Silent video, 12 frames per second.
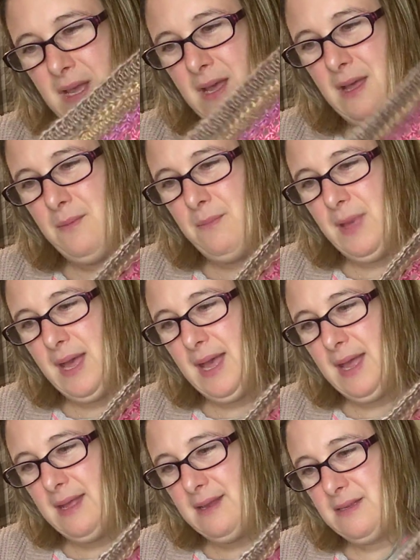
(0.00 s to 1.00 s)

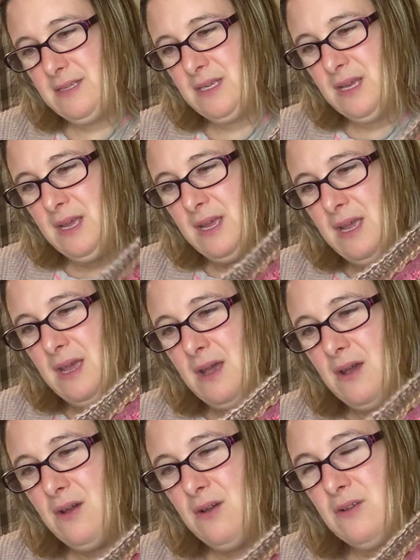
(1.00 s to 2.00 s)
and
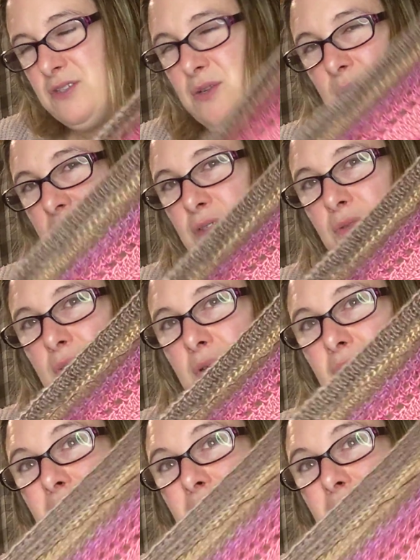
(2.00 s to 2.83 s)
so I thought